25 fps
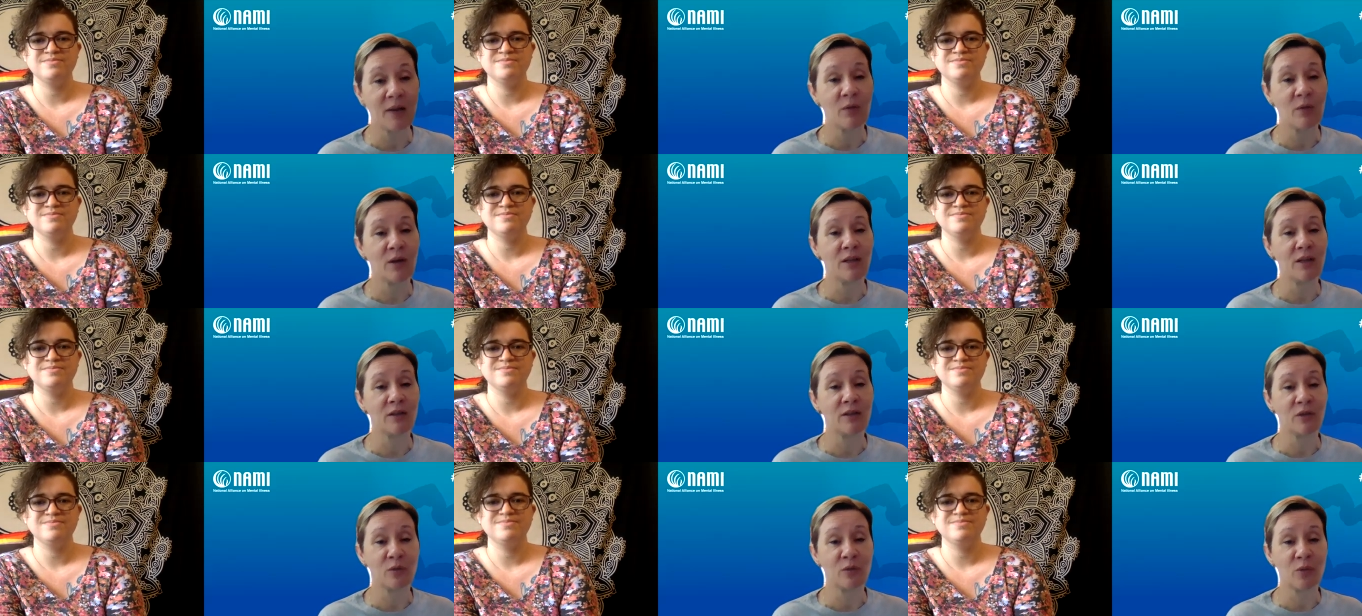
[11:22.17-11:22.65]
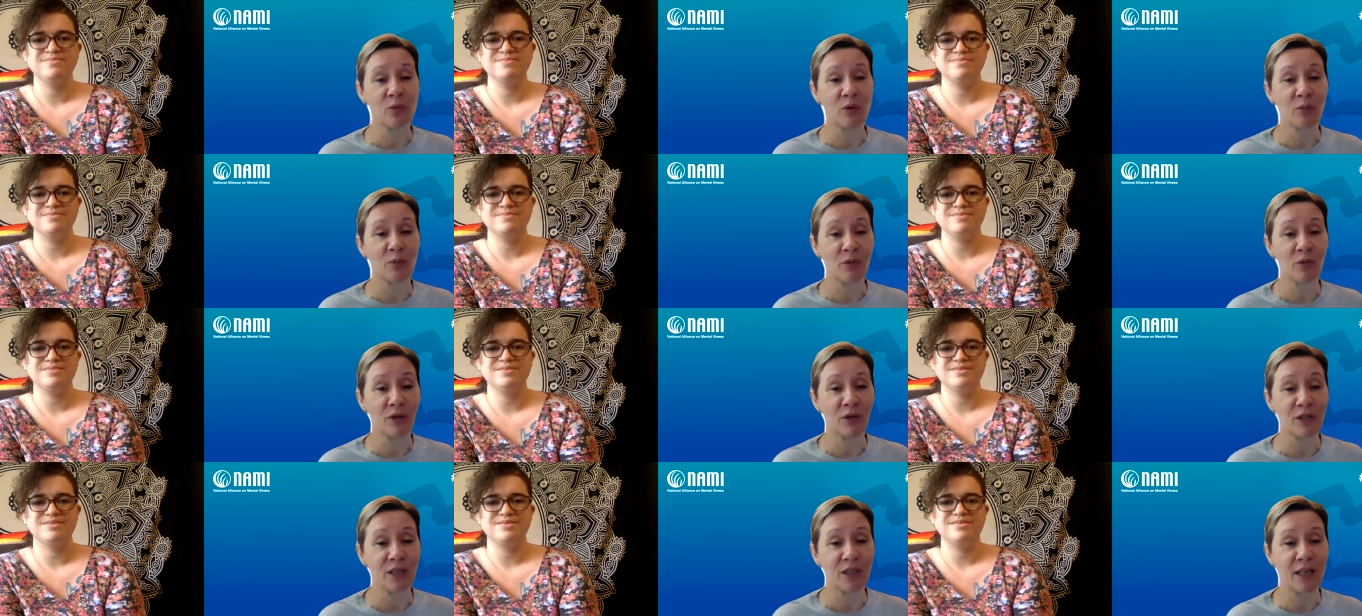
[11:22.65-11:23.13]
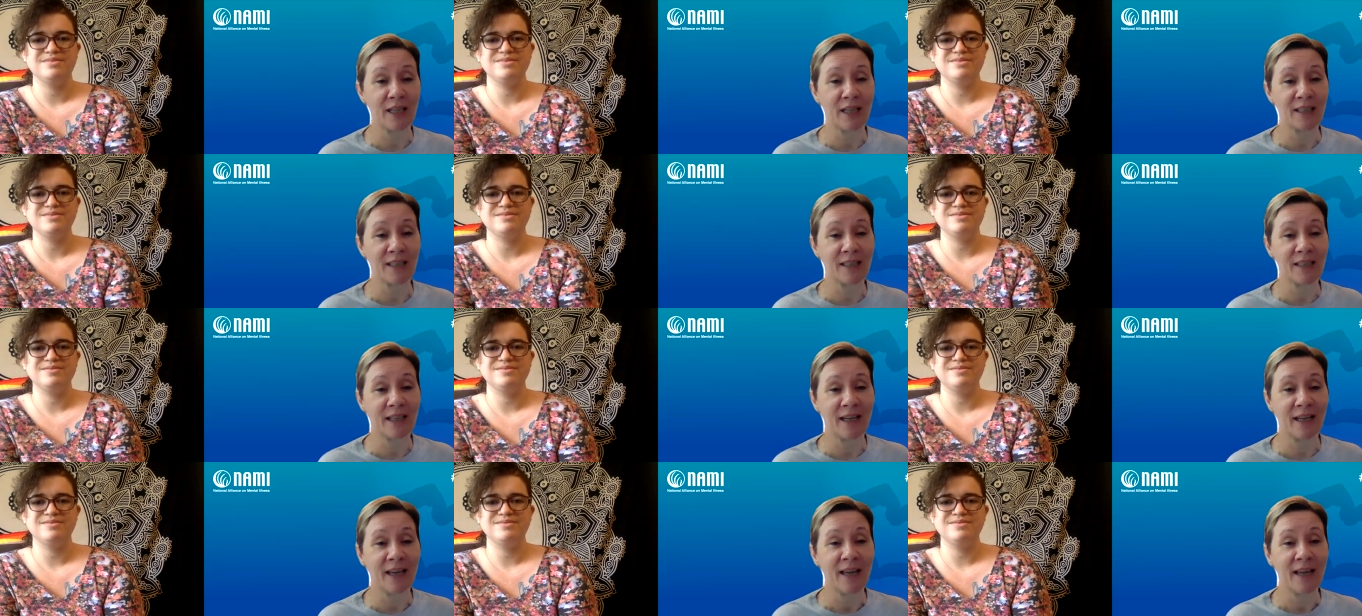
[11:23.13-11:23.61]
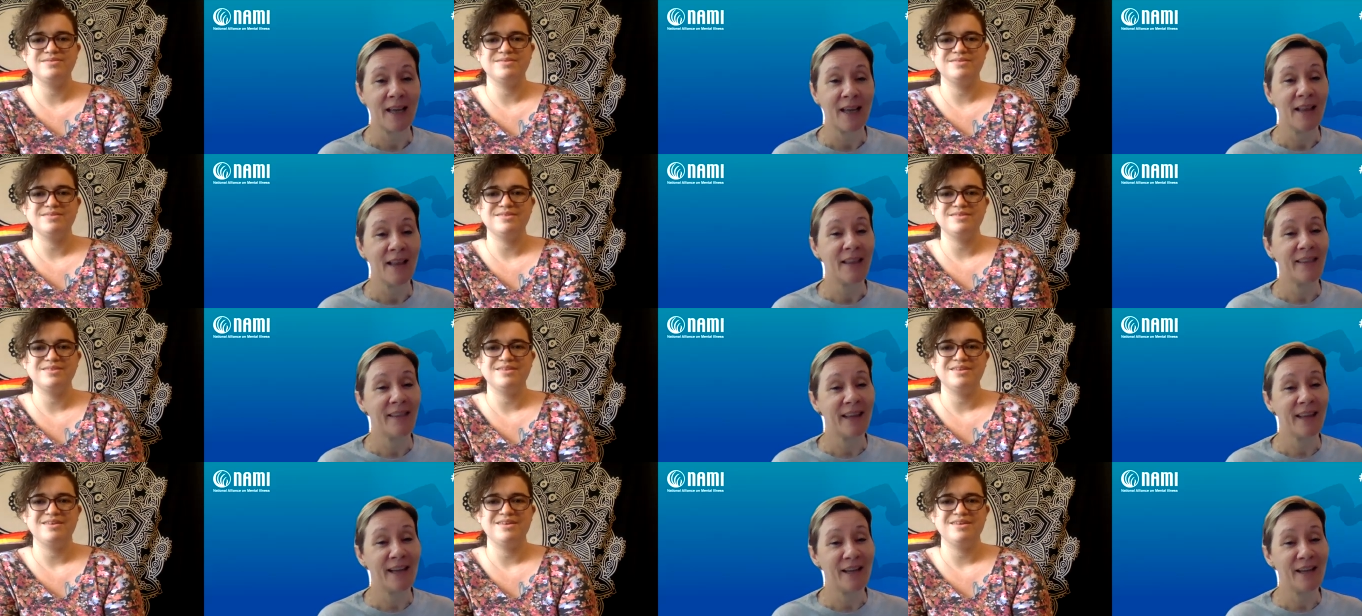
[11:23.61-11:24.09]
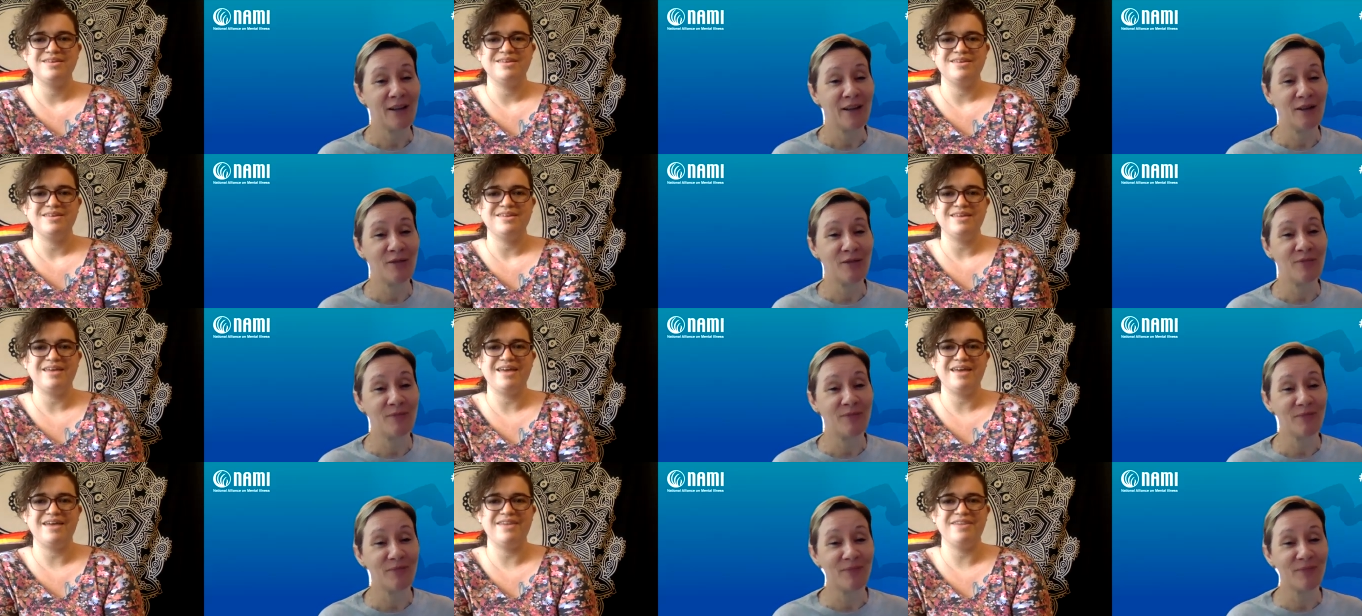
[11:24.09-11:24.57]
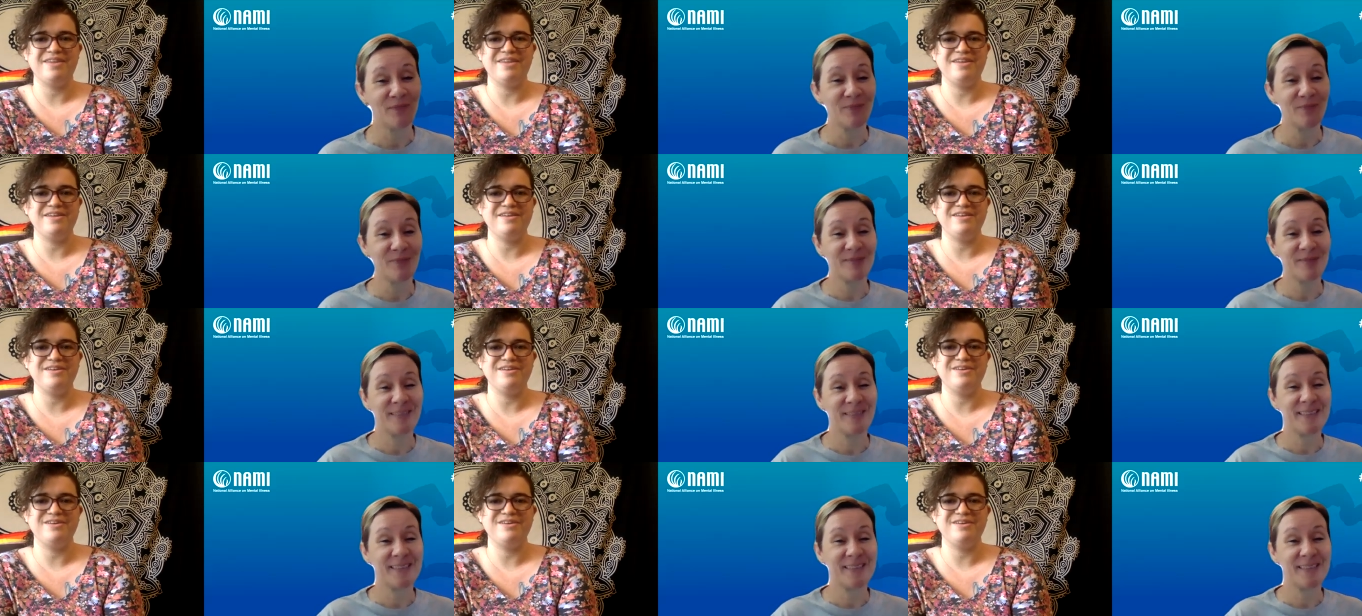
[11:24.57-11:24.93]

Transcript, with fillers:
Speaker 1: We super appreciate it. Thank you. Thank